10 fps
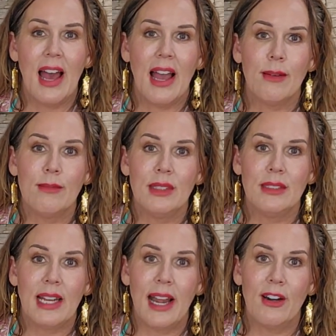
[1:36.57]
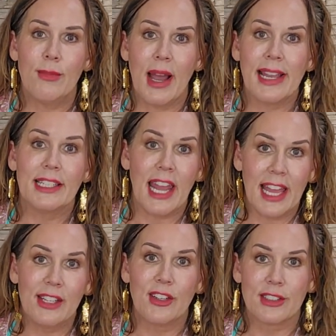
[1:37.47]
I'm tired of buying
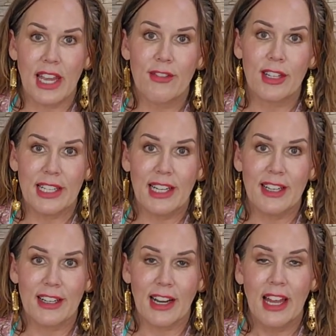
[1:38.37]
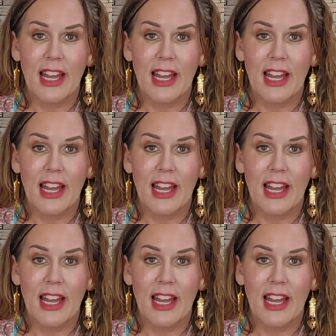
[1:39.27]
annuals every year.